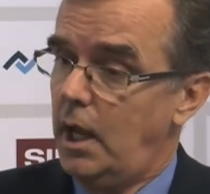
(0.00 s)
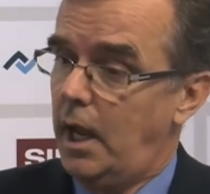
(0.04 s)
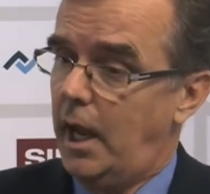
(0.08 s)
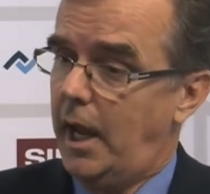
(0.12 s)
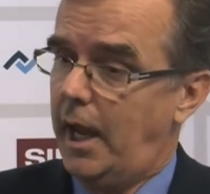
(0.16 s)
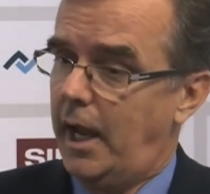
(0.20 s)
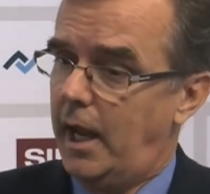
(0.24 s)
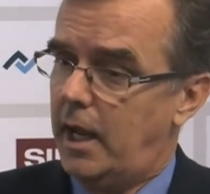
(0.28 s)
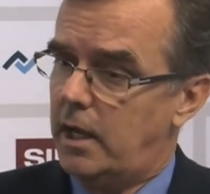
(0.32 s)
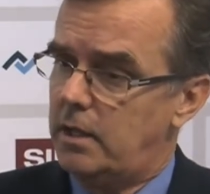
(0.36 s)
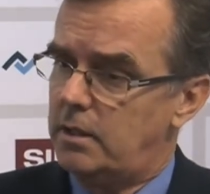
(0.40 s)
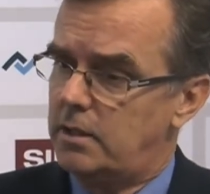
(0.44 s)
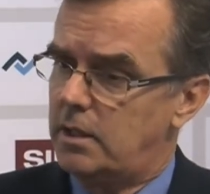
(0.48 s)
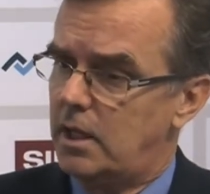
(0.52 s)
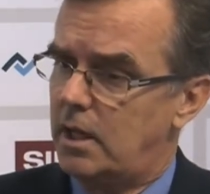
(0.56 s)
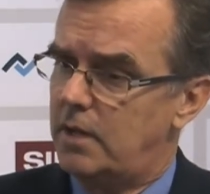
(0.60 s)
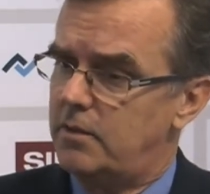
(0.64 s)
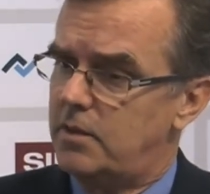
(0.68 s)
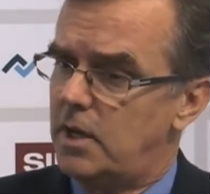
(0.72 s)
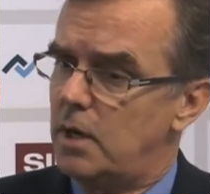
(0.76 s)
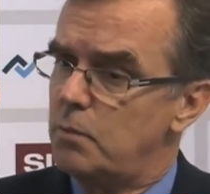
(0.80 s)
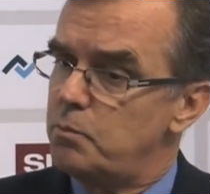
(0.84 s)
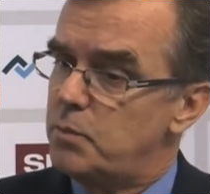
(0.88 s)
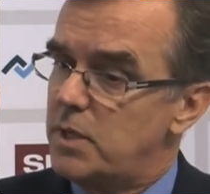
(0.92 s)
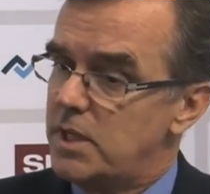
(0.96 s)
And
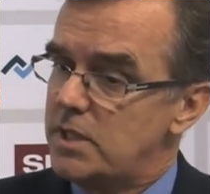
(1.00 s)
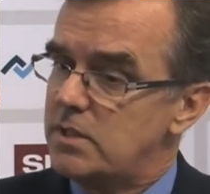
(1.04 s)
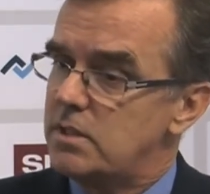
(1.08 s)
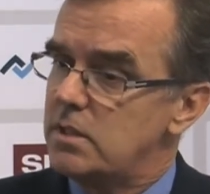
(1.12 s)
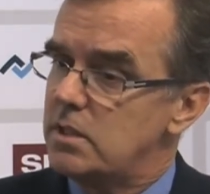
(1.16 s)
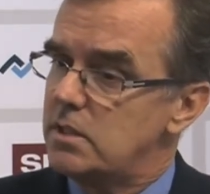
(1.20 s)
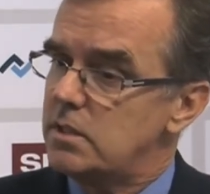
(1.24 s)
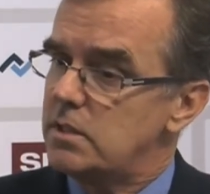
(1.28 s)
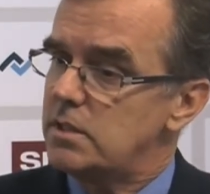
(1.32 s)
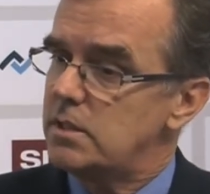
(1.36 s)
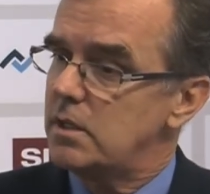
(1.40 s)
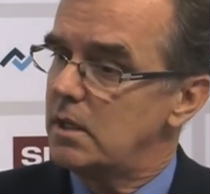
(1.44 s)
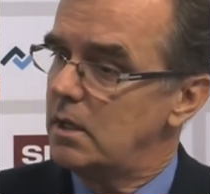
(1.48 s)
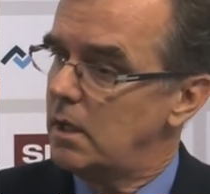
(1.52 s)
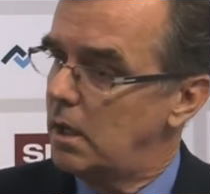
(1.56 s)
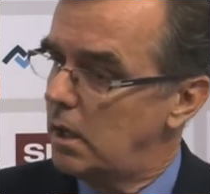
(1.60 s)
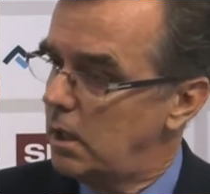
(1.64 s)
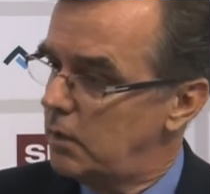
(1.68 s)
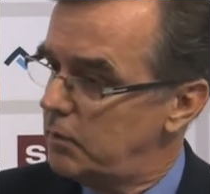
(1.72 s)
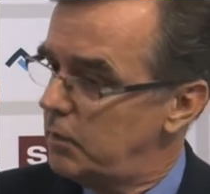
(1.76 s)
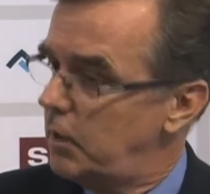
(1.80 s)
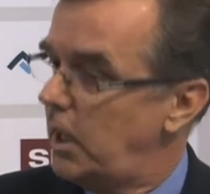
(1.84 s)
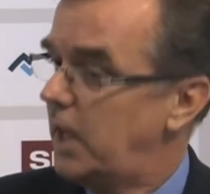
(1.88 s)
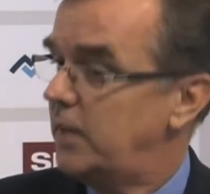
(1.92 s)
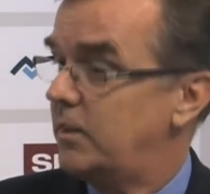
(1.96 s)
their business,
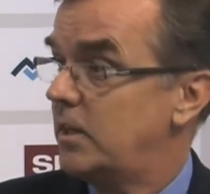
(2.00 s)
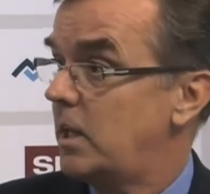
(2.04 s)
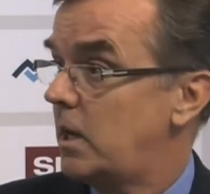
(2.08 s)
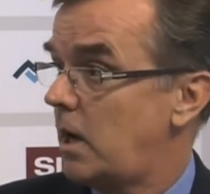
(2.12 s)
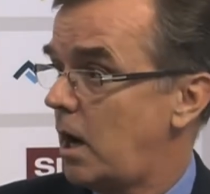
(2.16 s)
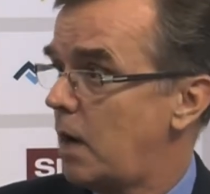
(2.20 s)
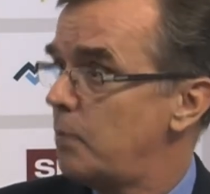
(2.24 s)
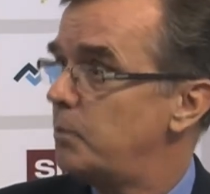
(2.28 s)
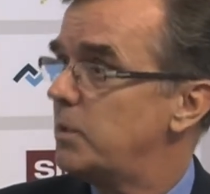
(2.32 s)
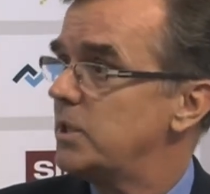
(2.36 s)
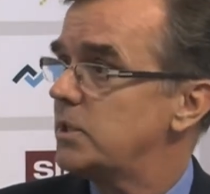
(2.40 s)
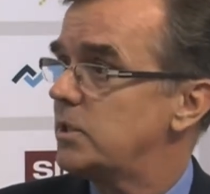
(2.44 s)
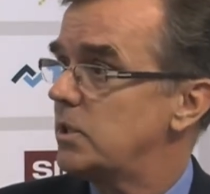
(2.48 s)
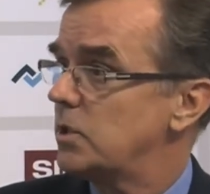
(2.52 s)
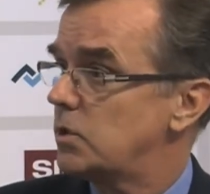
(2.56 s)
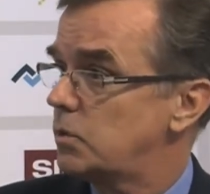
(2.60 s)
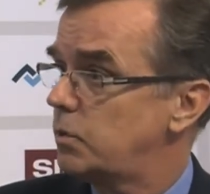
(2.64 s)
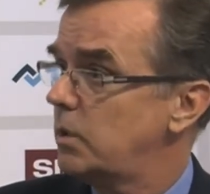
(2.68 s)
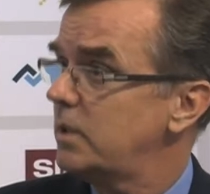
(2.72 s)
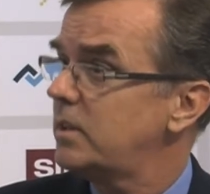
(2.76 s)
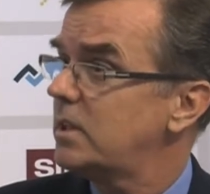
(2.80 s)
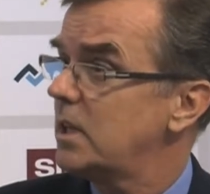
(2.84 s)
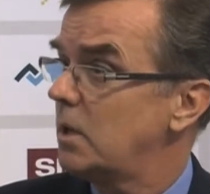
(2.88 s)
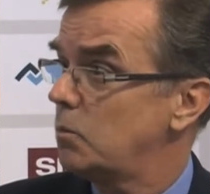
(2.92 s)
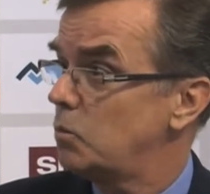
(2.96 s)
and then our business
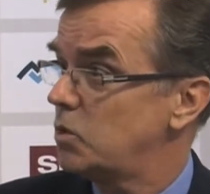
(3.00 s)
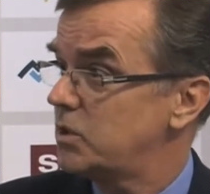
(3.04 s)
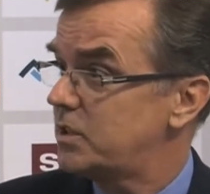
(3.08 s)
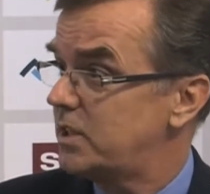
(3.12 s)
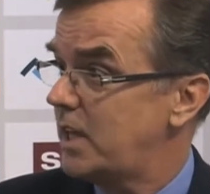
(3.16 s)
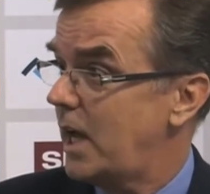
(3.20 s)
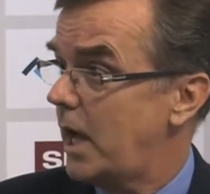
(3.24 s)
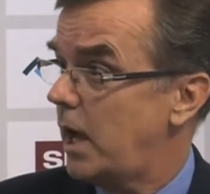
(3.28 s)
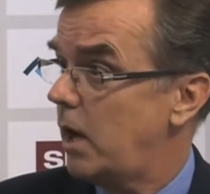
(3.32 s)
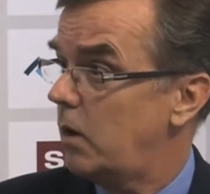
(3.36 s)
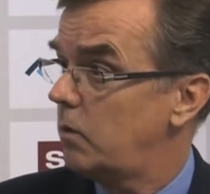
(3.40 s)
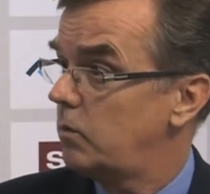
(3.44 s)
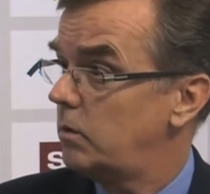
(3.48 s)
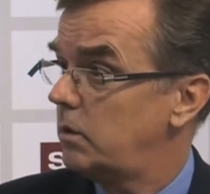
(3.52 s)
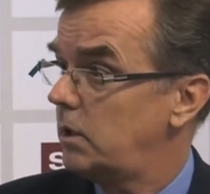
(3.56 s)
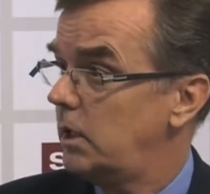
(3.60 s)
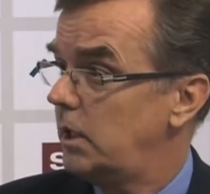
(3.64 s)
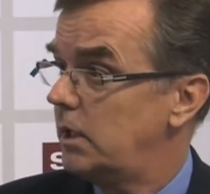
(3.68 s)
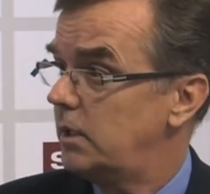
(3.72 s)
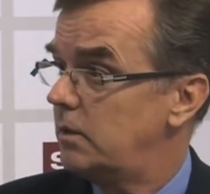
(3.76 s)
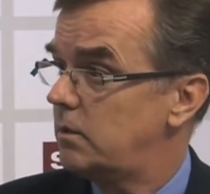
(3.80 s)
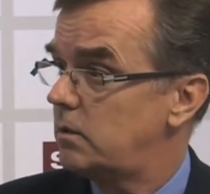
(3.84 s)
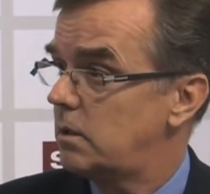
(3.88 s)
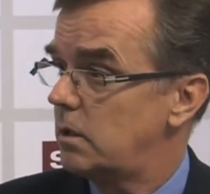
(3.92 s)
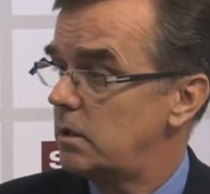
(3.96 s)
with them was down
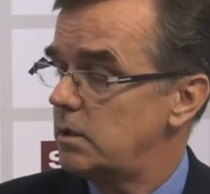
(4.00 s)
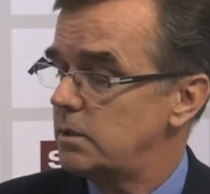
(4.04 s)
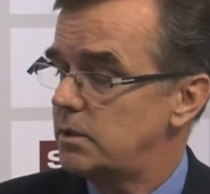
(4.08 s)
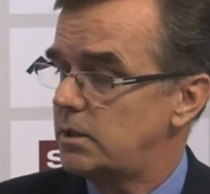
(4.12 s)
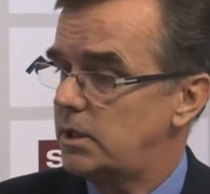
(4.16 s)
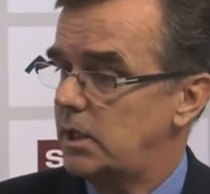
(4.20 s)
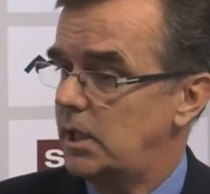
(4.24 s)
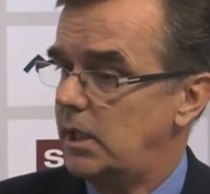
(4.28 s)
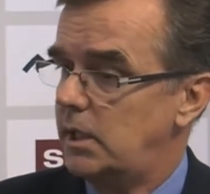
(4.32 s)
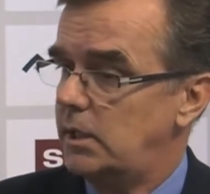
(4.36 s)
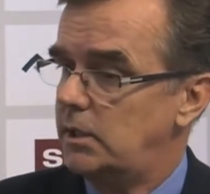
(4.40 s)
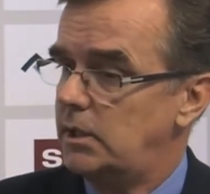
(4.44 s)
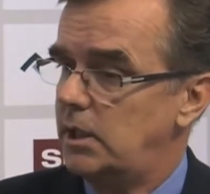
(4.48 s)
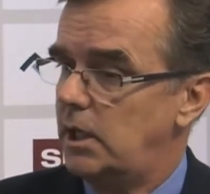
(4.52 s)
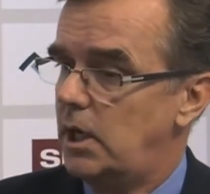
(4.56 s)
in 13,